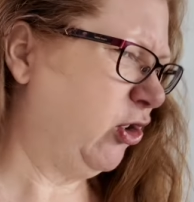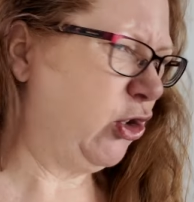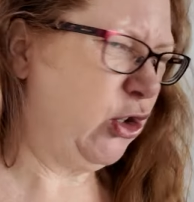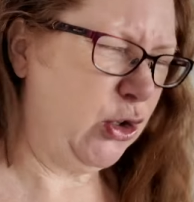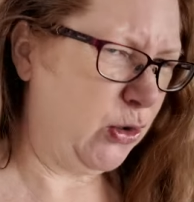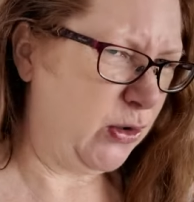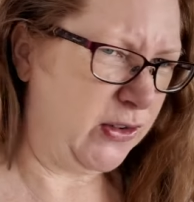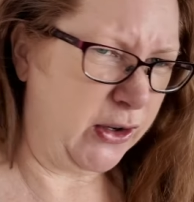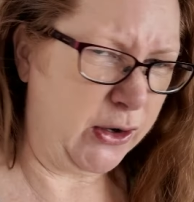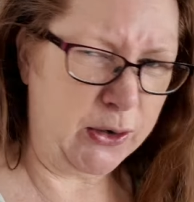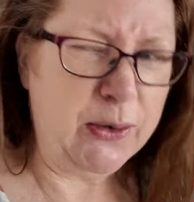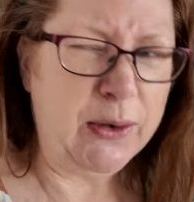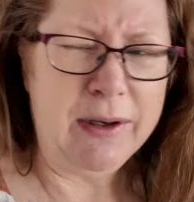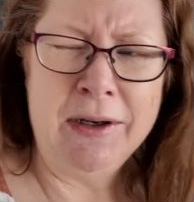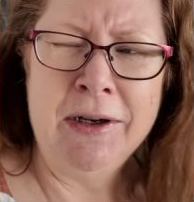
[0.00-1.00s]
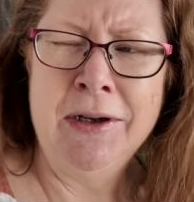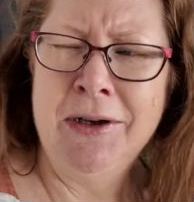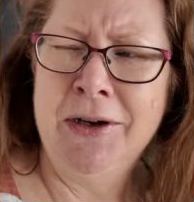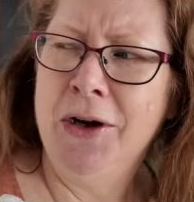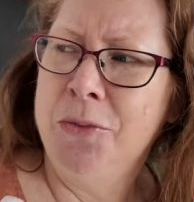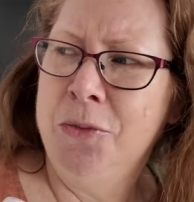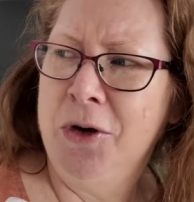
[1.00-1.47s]
two, so
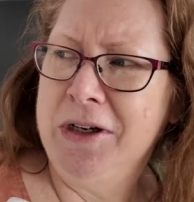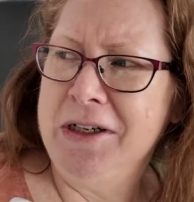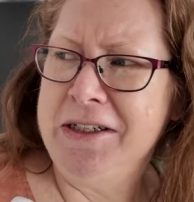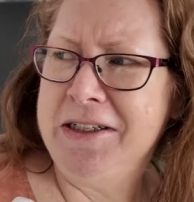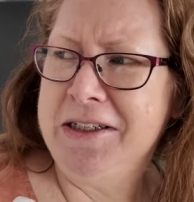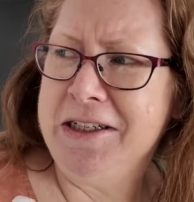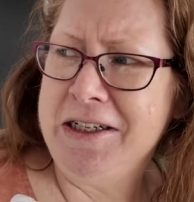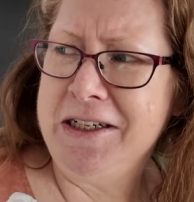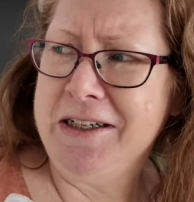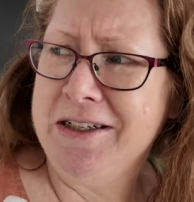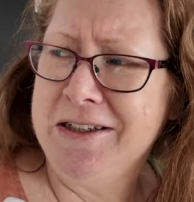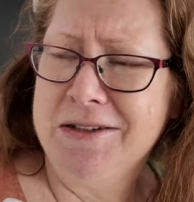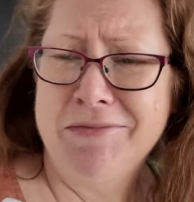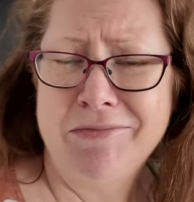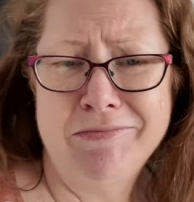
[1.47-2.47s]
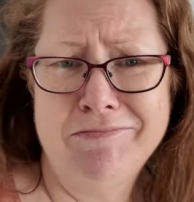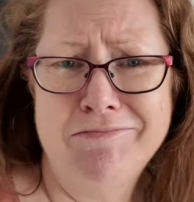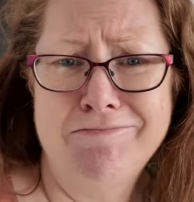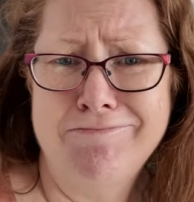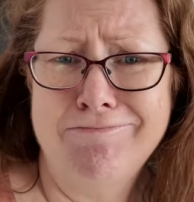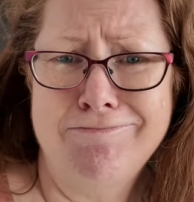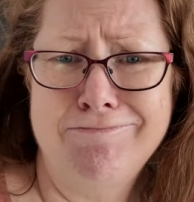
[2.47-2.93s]
I'm ready to eat.
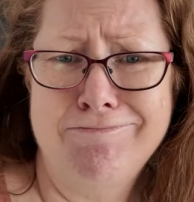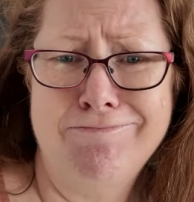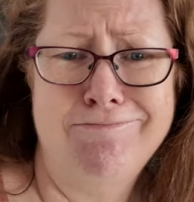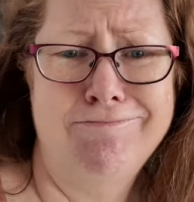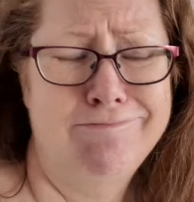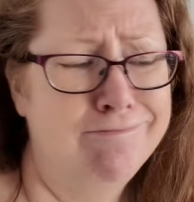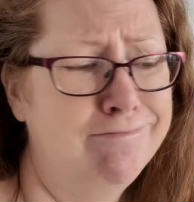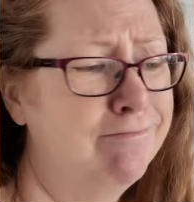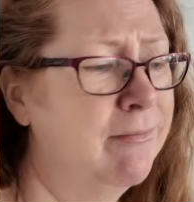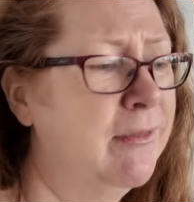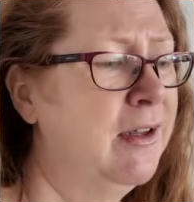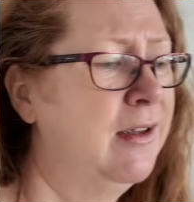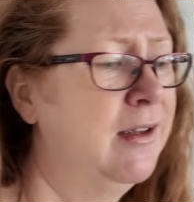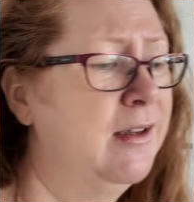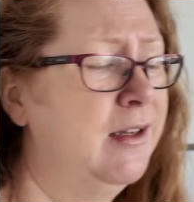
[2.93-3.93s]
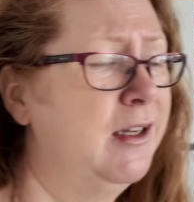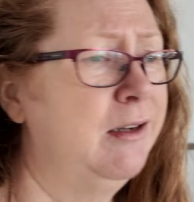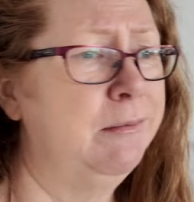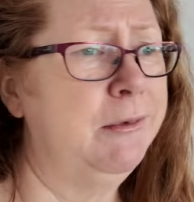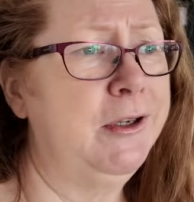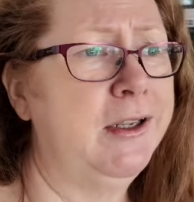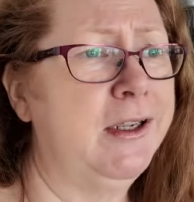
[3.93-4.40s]
Mm.
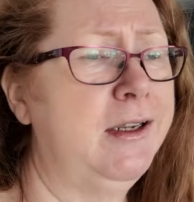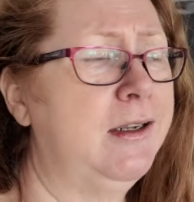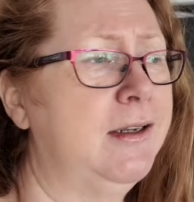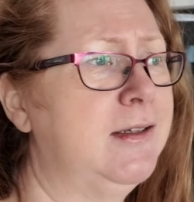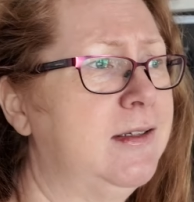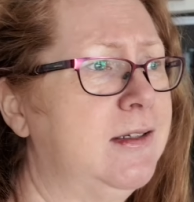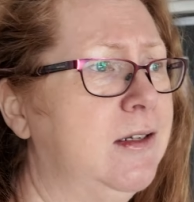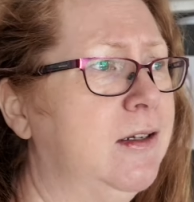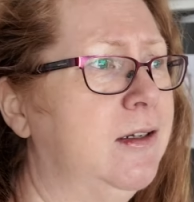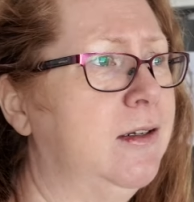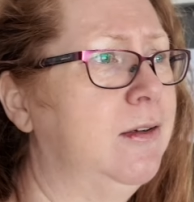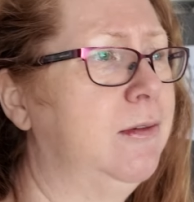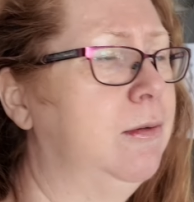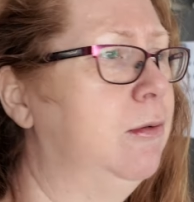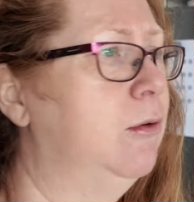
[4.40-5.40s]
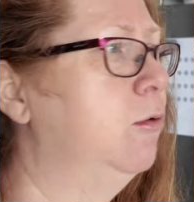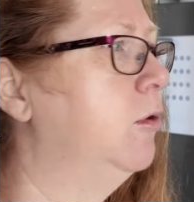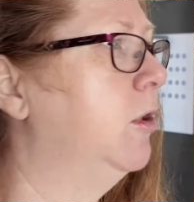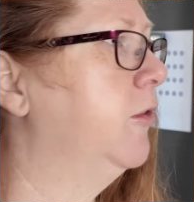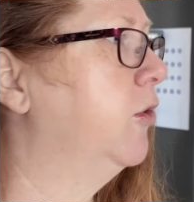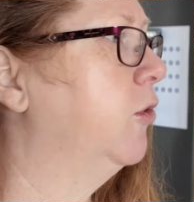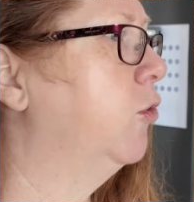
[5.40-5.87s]
Yep, okay, it's, uh,
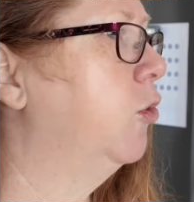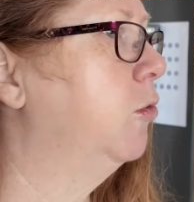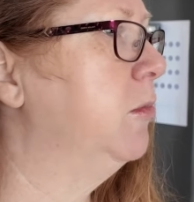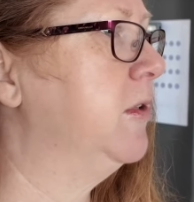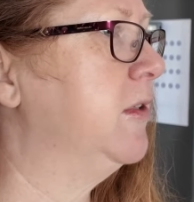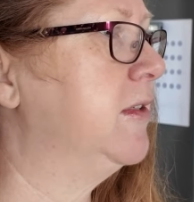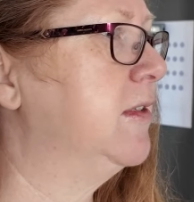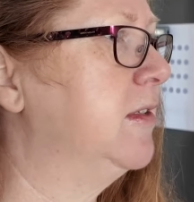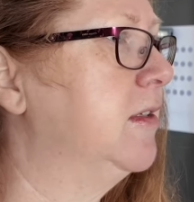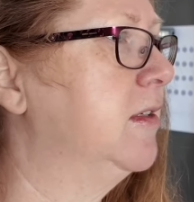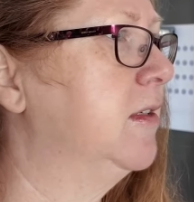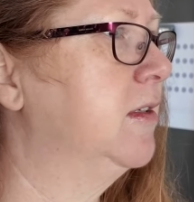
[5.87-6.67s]
or I've got hummus.